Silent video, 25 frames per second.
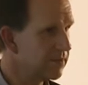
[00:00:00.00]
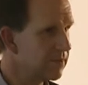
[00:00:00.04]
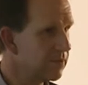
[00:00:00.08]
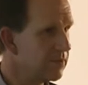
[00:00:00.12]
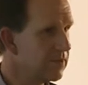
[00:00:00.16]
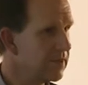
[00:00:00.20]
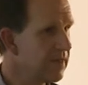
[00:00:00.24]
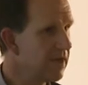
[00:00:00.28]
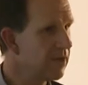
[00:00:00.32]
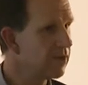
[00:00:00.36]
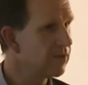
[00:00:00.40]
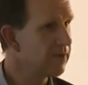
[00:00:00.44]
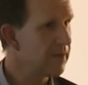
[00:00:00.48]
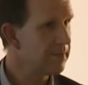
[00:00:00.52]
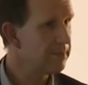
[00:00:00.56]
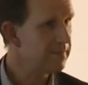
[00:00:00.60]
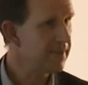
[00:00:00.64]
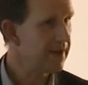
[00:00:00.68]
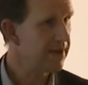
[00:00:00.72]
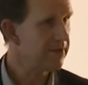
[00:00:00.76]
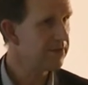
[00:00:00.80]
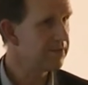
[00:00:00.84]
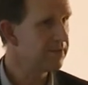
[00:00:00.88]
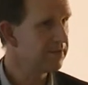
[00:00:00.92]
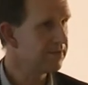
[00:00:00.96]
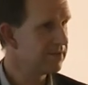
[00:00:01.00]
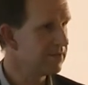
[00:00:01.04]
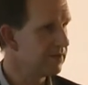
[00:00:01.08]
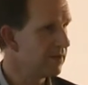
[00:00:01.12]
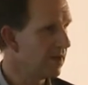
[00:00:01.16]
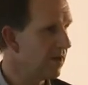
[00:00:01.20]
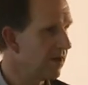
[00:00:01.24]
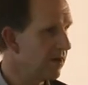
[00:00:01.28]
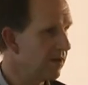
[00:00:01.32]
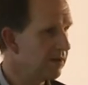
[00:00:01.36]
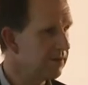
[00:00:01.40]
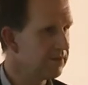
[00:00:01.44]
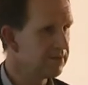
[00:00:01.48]
So you get grandparents and
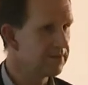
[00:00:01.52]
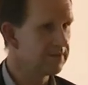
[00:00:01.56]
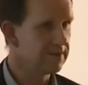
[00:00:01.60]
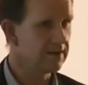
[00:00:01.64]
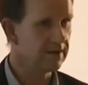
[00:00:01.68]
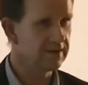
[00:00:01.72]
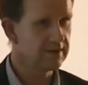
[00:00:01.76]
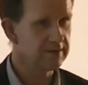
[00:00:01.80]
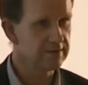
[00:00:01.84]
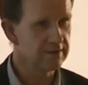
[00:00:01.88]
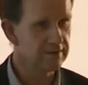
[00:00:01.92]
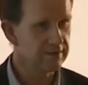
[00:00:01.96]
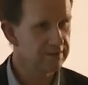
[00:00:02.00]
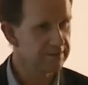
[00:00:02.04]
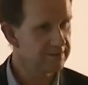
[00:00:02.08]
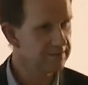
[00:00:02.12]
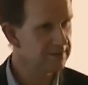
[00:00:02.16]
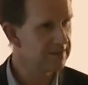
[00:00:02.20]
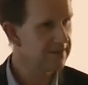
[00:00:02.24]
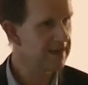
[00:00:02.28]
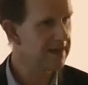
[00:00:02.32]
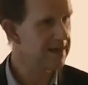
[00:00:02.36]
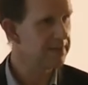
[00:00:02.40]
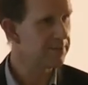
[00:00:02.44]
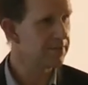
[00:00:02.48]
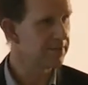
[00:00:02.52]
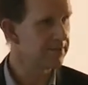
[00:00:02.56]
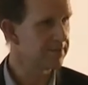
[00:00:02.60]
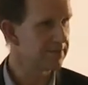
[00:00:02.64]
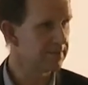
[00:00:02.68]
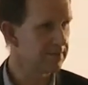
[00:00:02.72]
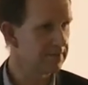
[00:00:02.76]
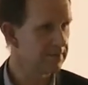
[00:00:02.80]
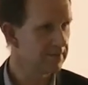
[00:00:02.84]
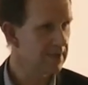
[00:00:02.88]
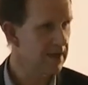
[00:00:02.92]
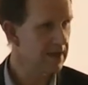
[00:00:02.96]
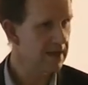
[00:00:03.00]
aunts and uncles and neighbours
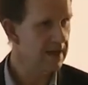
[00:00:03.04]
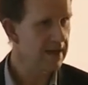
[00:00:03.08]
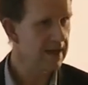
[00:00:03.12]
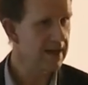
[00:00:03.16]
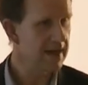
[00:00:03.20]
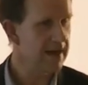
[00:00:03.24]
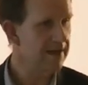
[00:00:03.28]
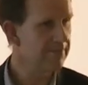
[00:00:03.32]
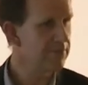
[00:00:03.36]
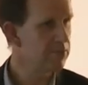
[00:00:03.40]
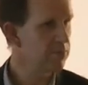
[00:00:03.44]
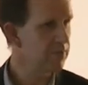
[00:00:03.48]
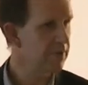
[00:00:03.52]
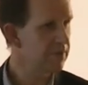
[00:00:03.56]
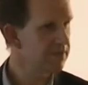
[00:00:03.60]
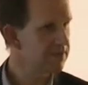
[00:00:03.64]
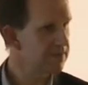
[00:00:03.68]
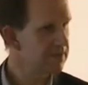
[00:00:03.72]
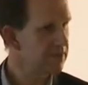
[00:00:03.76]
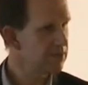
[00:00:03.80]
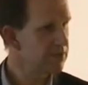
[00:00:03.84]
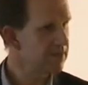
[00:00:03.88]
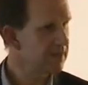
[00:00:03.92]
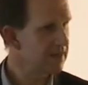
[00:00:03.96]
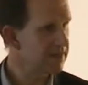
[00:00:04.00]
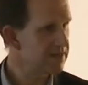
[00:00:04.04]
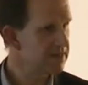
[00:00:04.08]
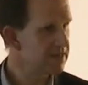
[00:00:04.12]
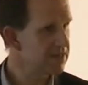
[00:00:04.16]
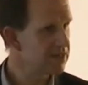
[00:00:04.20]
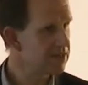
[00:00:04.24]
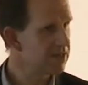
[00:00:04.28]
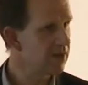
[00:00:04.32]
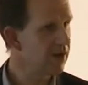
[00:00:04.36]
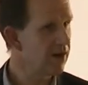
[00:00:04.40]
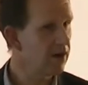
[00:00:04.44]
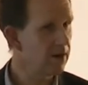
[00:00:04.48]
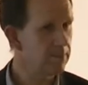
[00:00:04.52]
and everyone until you get an
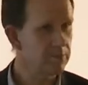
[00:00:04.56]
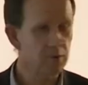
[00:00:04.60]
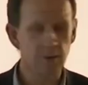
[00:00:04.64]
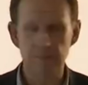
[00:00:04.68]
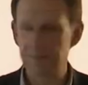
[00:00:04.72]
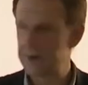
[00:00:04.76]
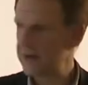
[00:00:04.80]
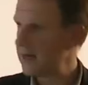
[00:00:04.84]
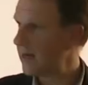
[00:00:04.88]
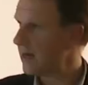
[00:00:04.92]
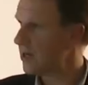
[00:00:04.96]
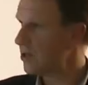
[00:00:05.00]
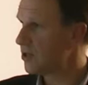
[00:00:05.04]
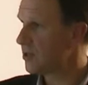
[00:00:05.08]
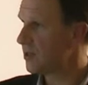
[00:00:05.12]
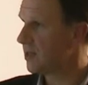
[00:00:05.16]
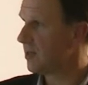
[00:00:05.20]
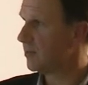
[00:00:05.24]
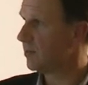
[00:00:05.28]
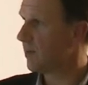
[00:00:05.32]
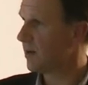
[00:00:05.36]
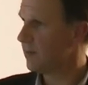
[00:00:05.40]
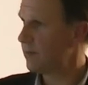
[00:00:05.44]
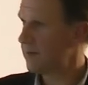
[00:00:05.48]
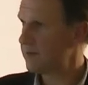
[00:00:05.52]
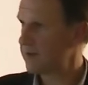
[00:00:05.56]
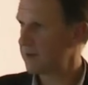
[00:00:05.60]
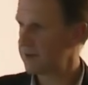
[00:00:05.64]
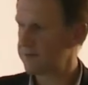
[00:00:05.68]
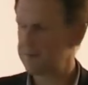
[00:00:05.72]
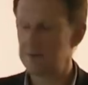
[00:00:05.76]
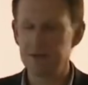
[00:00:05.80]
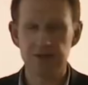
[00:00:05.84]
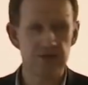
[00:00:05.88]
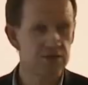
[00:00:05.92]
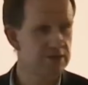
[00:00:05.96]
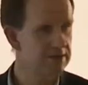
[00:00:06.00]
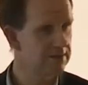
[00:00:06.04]
entire population. And one we've just
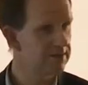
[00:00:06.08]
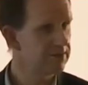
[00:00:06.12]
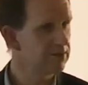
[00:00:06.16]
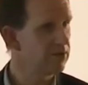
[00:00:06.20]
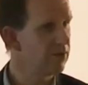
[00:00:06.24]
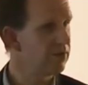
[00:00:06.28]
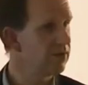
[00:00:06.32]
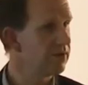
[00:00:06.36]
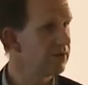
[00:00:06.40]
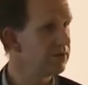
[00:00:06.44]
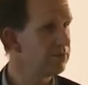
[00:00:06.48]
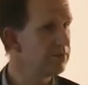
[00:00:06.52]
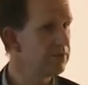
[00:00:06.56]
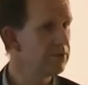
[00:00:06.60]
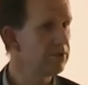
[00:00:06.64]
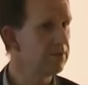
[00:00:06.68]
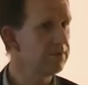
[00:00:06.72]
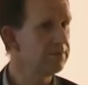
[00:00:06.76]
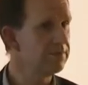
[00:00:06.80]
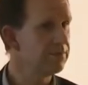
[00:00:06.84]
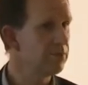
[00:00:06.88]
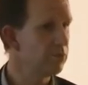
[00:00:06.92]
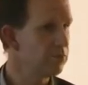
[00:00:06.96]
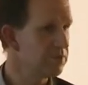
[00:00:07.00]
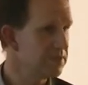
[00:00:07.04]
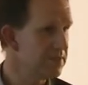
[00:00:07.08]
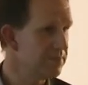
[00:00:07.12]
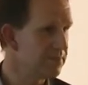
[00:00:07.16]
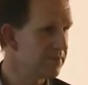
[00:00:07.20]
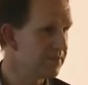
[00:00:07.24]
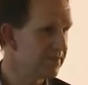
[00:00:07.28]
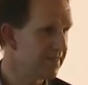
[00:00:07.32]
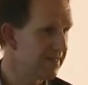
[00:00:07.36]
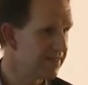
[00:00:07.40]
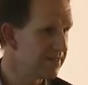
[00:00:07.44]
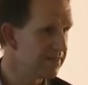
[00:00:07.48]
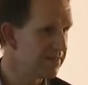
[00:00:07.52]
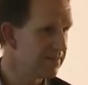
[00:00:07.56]
finished in Scotland, we've got
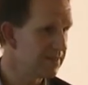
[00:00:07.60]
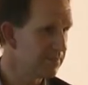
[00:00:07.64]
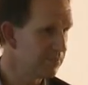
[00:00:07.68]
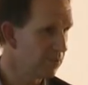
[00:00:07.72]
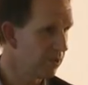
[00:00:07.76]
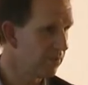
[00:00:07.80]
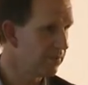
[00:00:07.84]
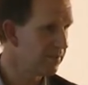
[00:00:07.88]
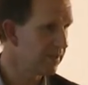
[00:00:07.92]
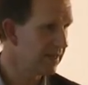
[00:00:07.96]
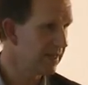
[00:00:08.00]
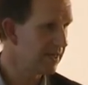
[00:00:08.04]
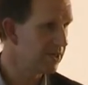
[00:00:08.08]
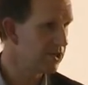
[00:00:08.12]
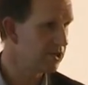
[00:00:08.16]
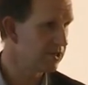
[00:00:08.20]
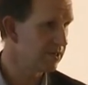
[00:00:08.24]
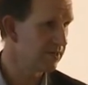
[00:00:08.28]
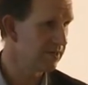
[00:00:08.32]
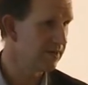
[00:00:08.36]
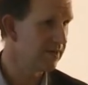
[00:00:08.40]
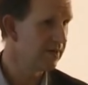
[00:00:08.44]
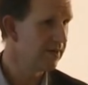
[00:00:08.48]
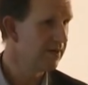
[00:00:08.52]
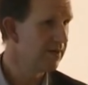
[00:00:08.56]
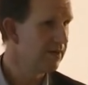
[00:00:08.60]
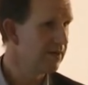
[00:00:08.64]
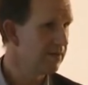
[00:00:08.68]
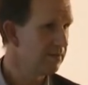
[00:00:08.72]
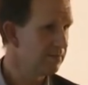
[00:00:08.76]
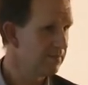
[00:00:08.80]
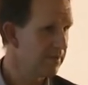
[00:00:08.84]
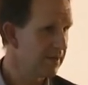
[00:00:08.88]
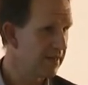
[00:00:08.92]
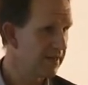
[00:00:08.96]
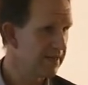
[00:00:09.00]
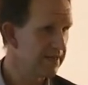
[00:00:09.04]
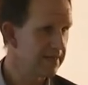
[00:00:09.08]
40% of the population
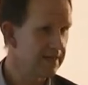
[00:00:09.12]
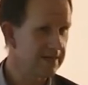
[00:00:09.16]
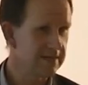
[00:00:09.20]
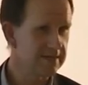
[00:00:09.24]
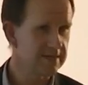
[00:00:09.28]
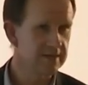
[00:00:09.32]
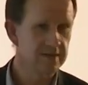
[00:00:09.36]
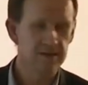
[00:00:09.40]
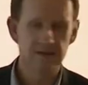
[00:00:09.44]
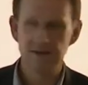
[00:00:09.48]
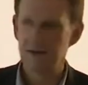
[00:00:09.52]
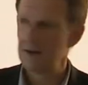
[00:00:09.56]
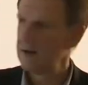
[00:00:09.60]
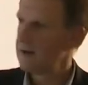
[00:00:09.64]
playing it.